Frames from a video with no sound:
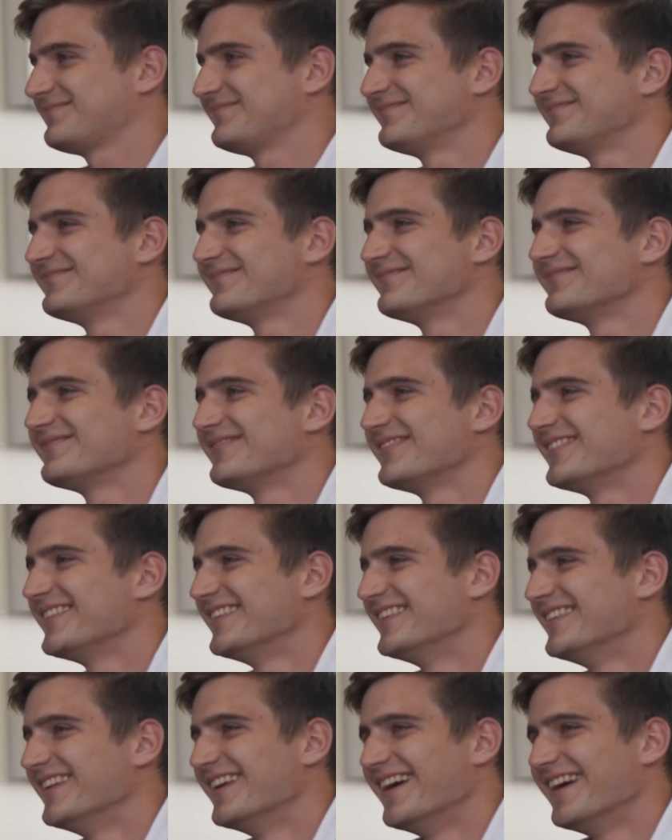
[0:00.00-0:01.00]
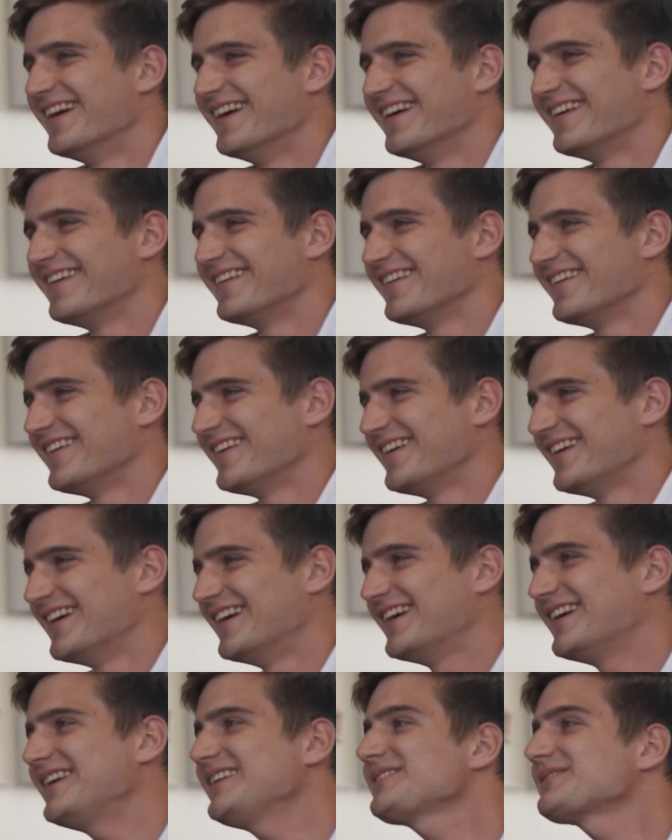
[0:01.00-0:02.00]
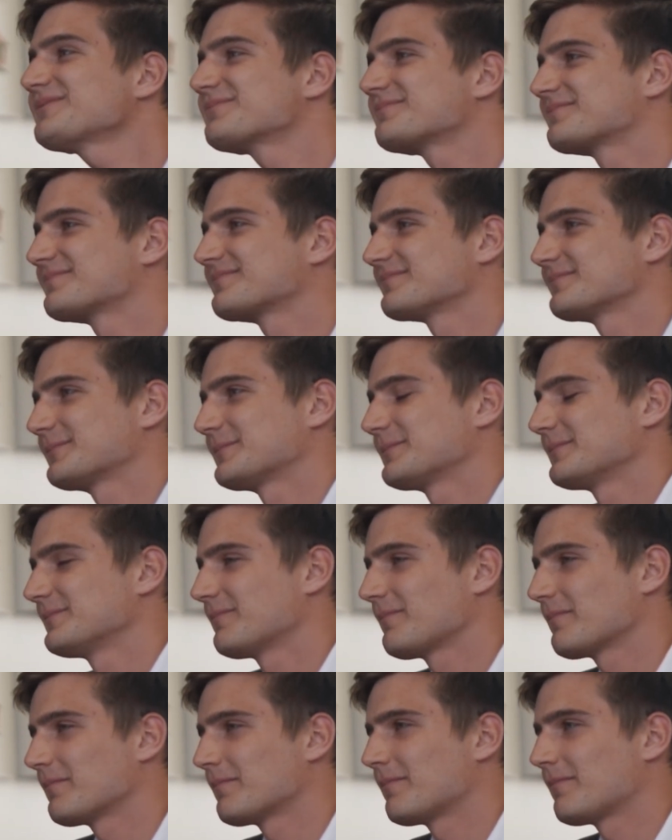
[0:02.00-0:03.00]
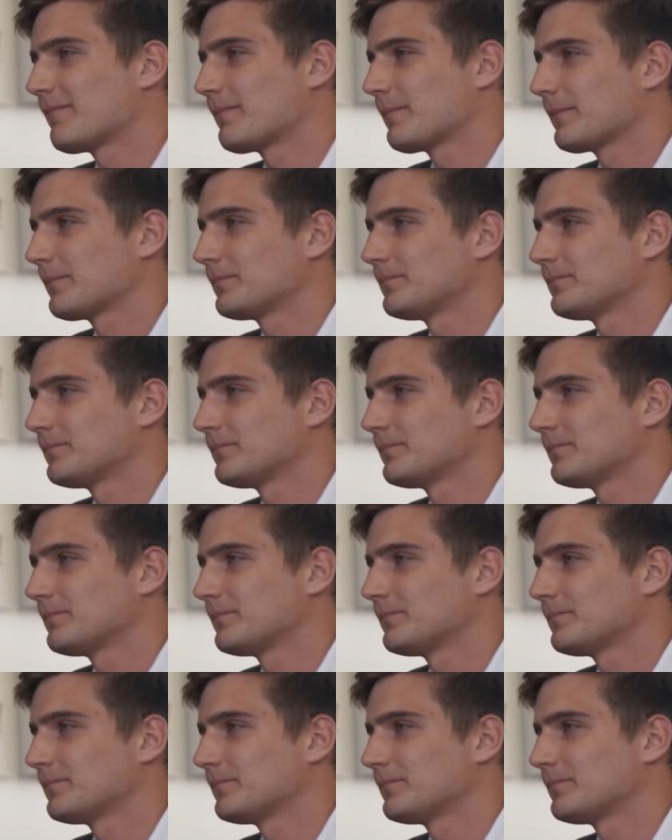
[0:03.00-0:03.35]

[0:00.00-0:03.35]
Um, there's so much more going on uh, in the